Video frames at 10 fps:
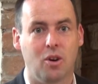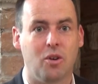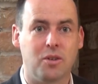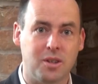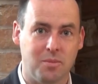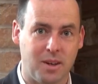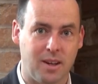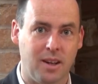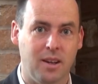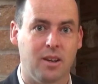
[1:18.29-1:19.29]

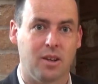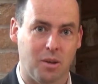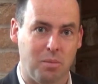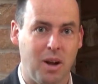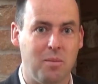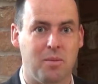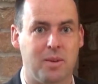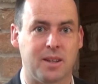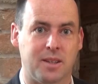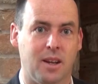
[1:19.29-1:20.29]
Ultimately, the problem
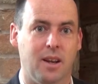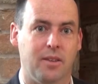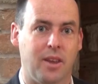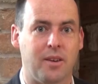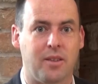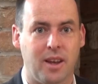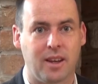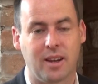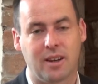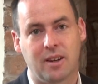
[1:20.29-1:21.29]
is they're
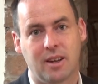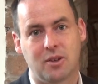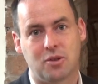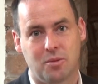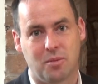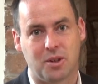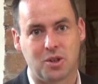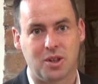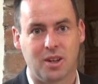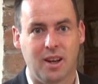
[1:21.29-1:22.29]
thinking too
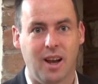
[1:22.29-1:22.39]
much.